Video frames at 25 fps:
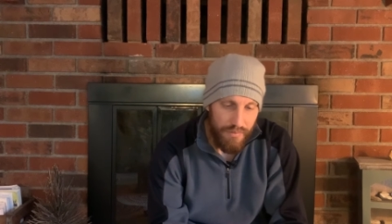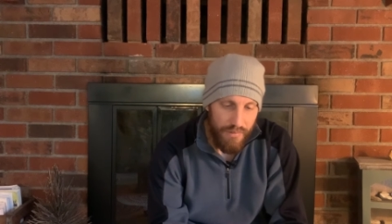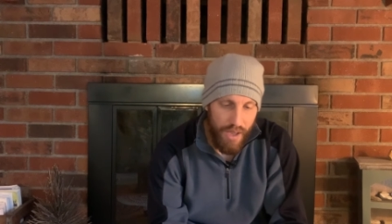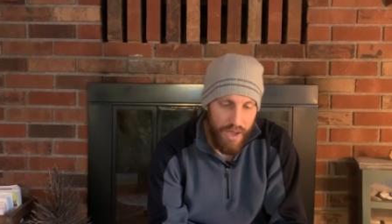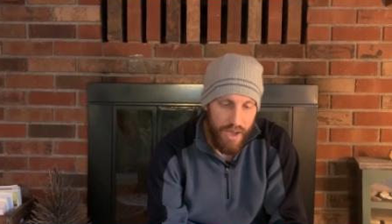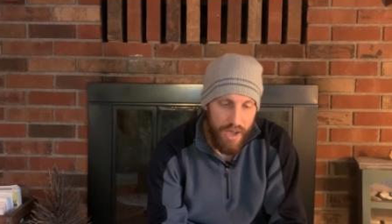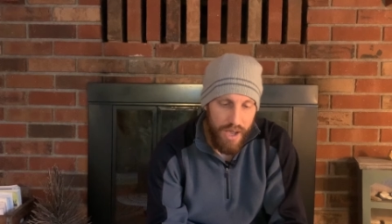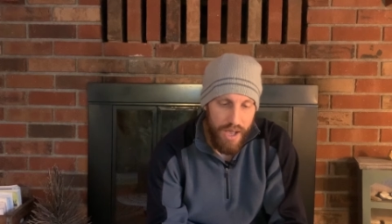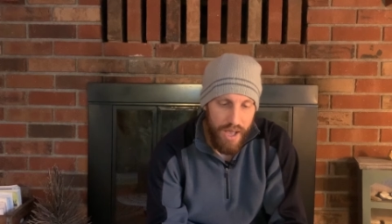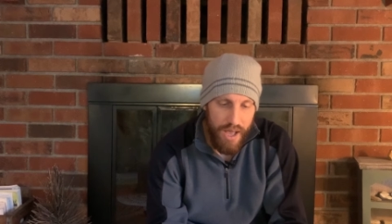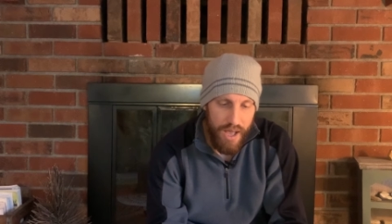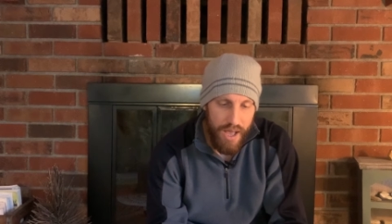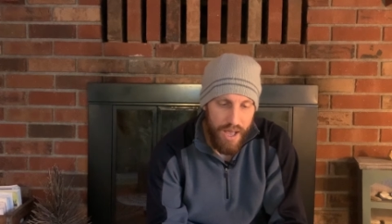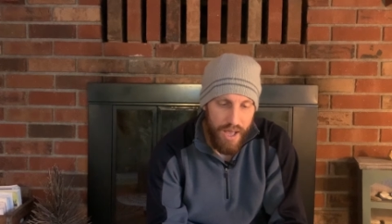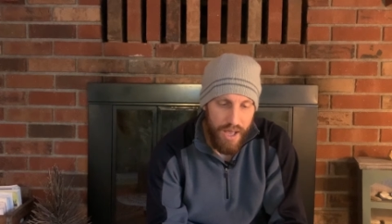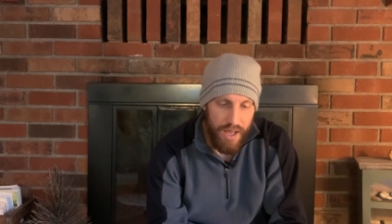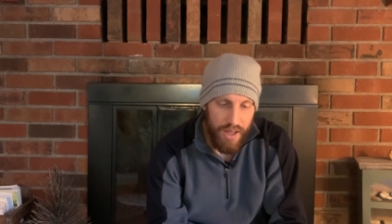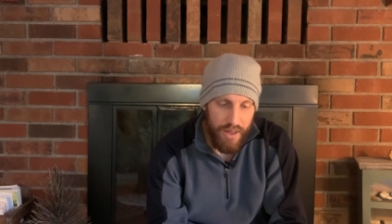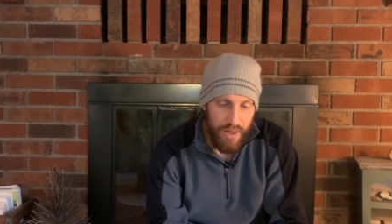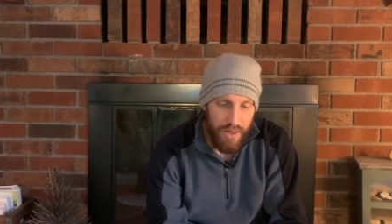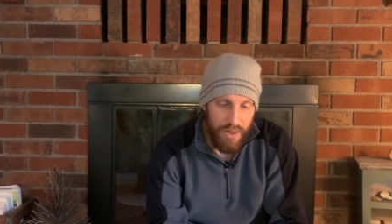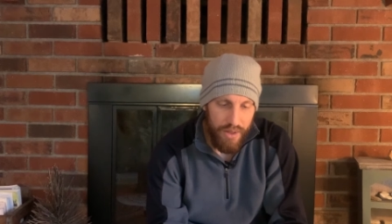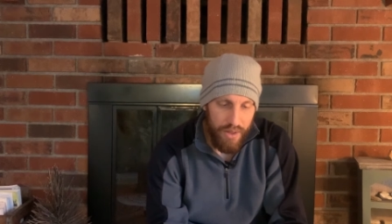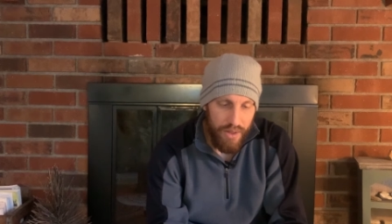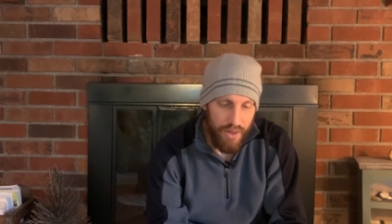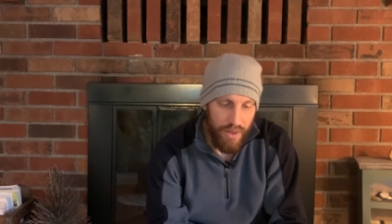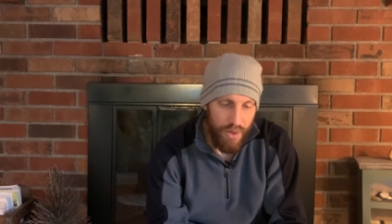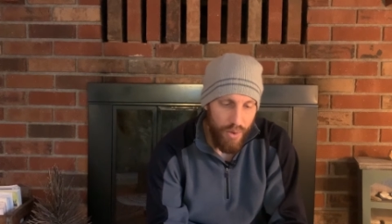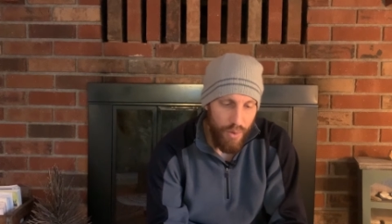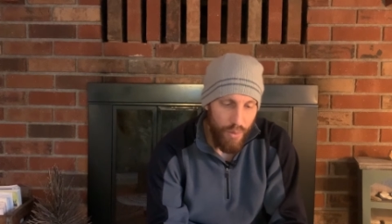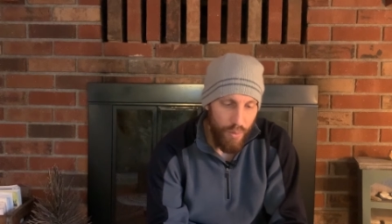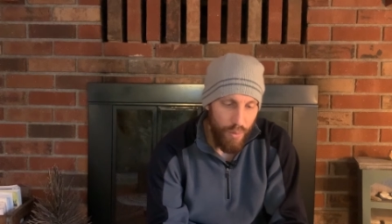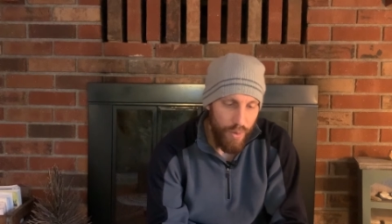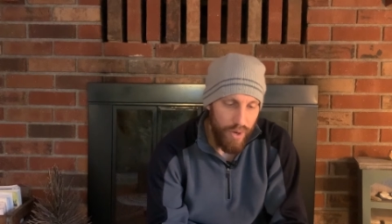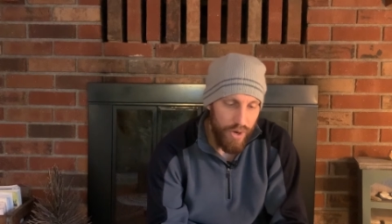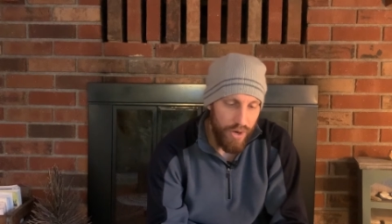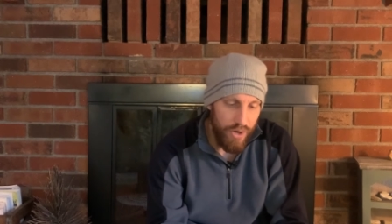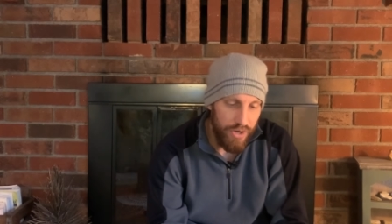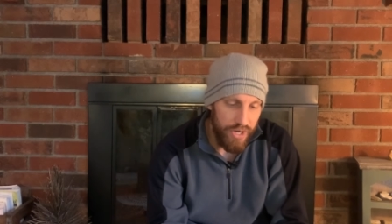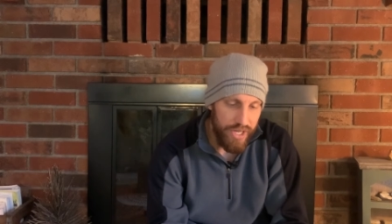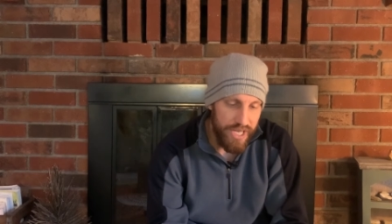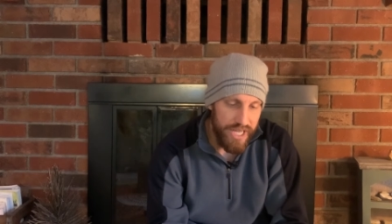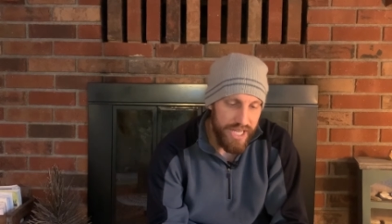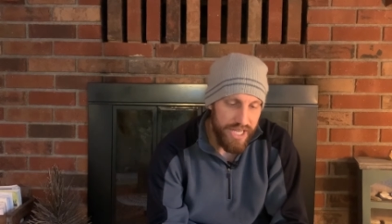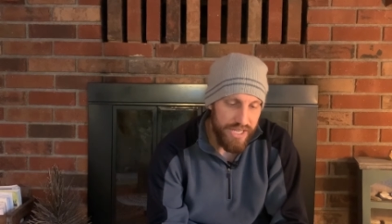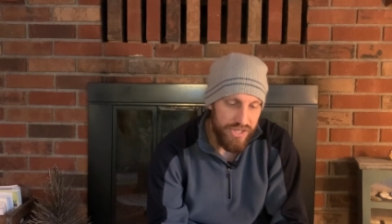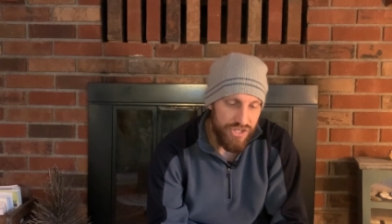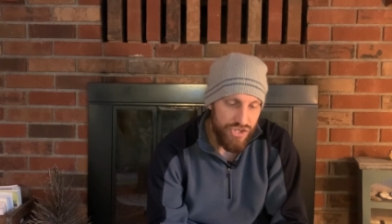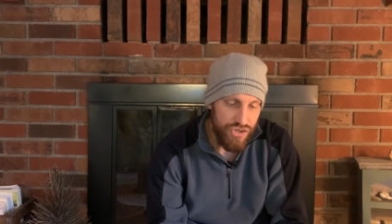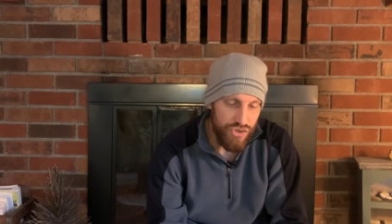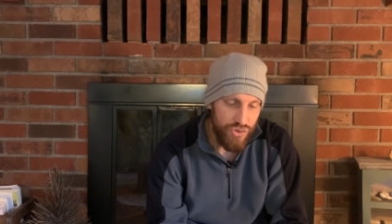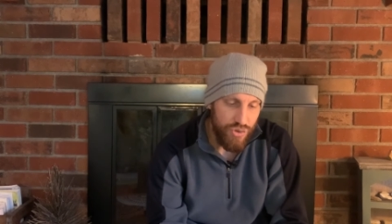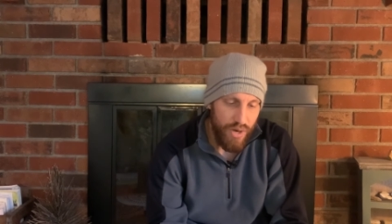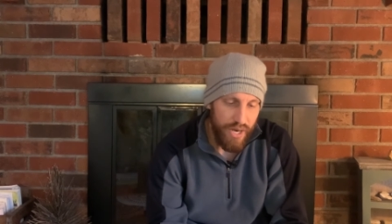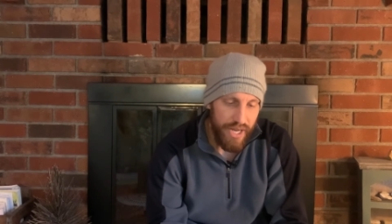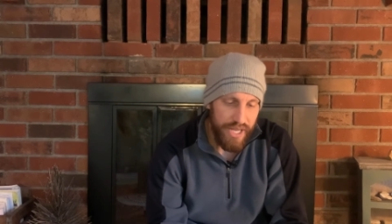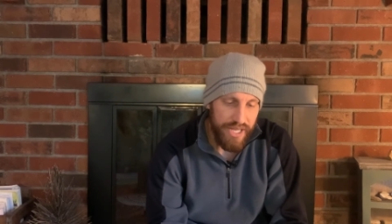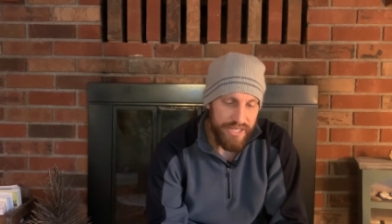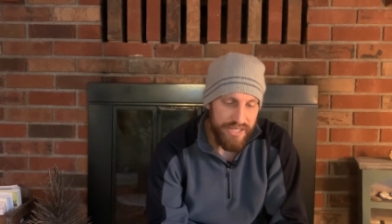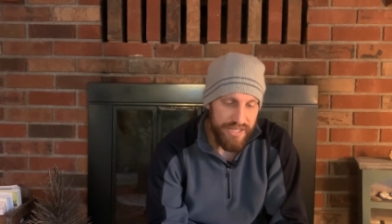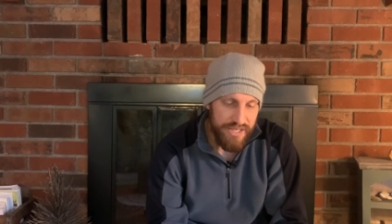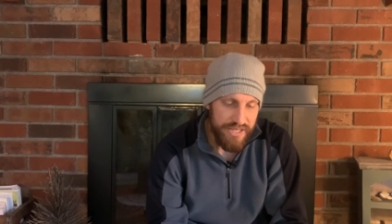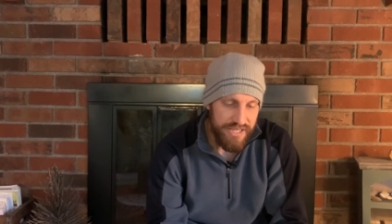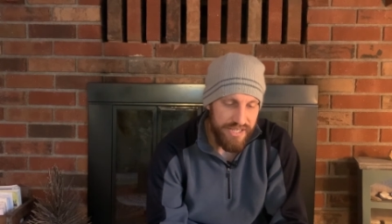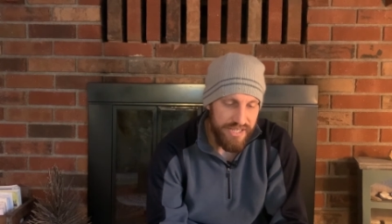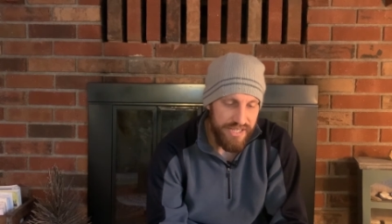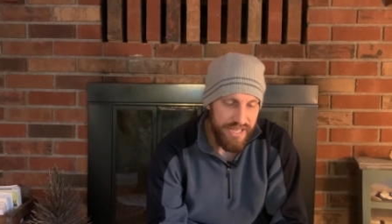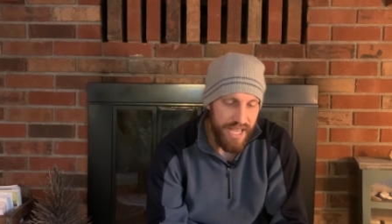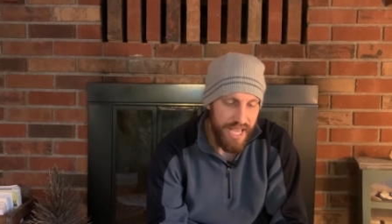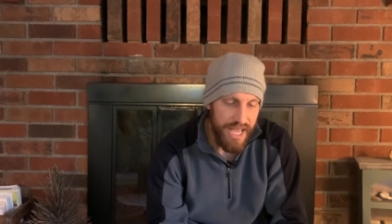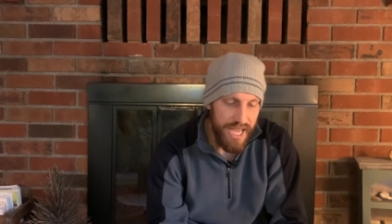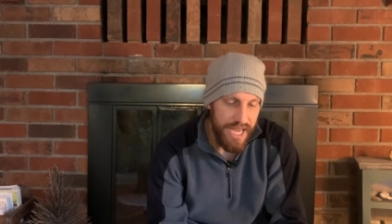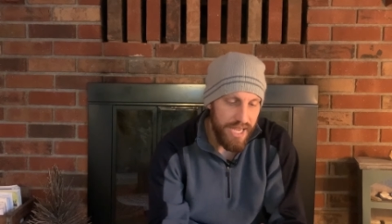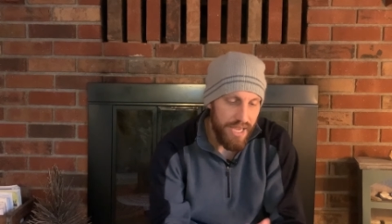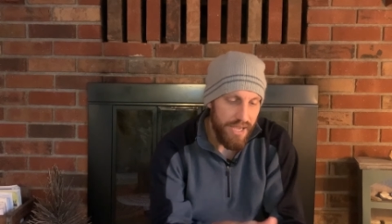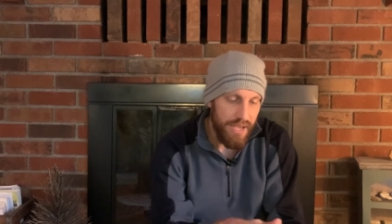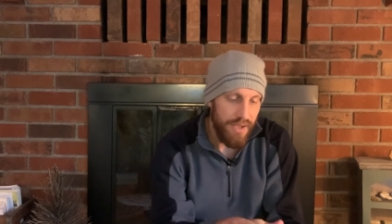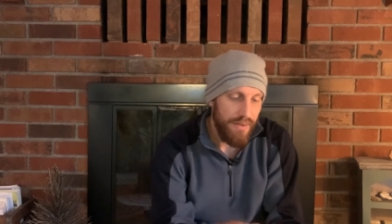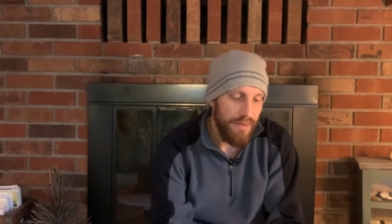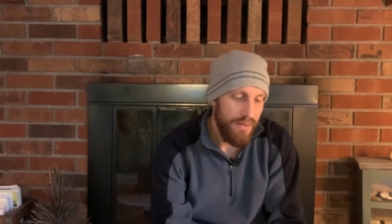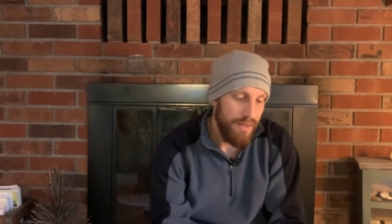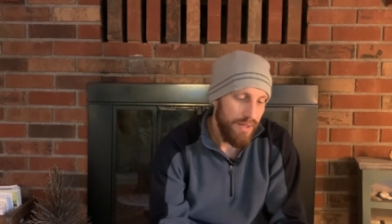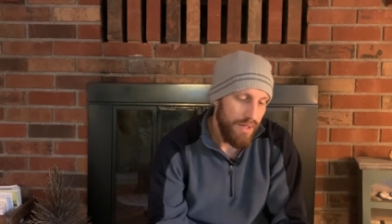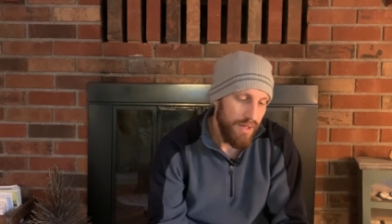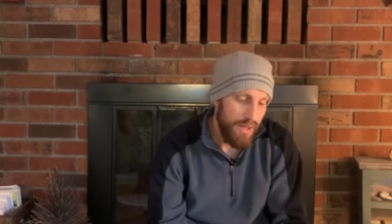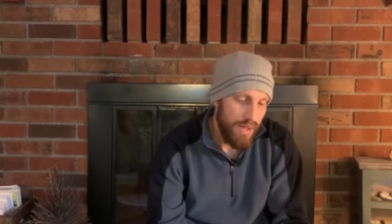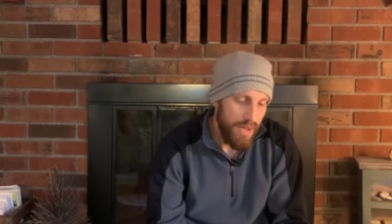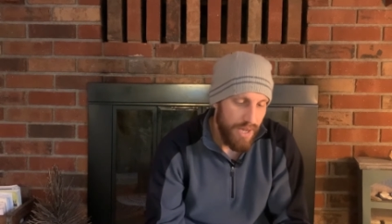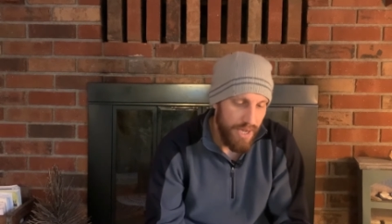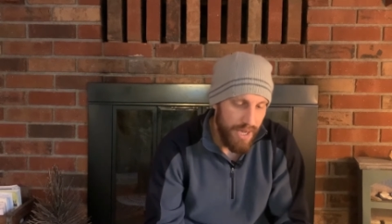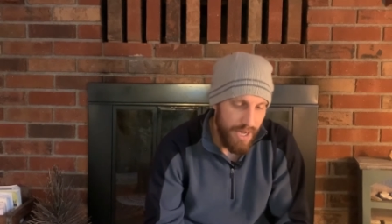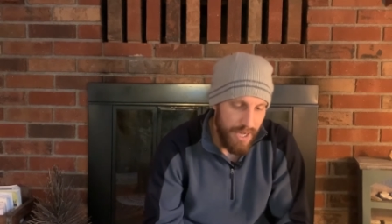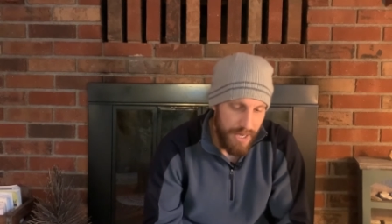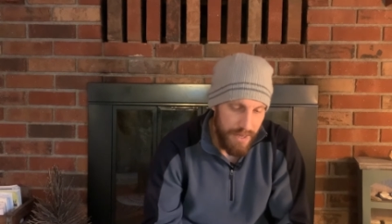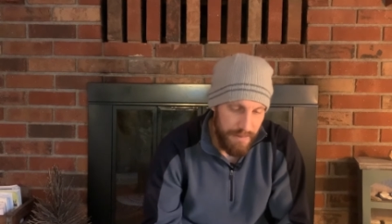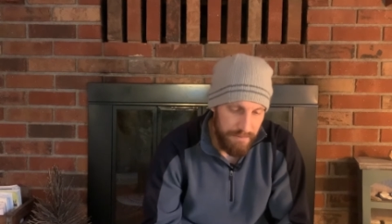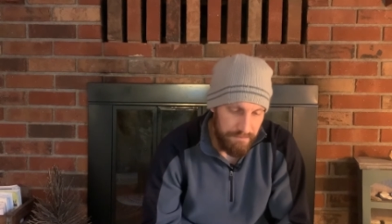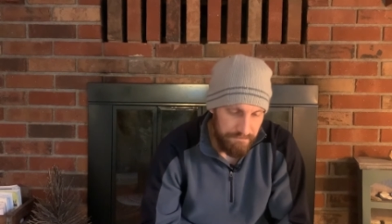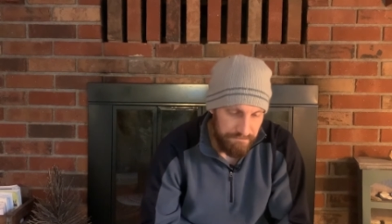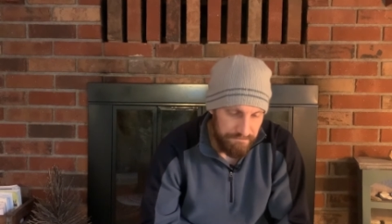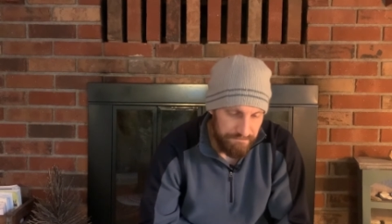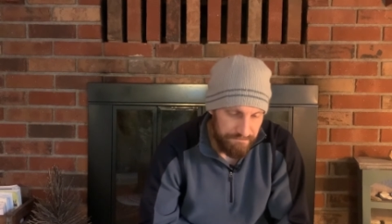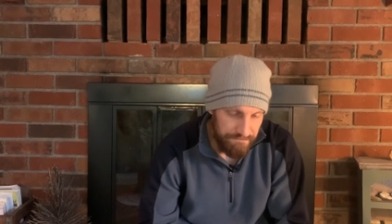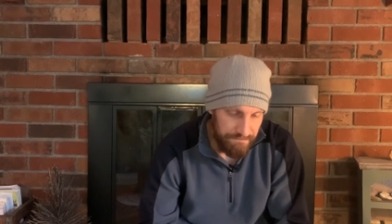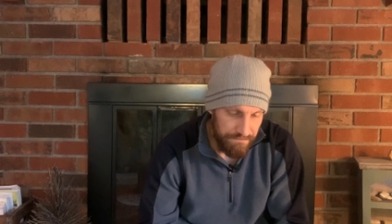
uh, where he is trying to stay. Um,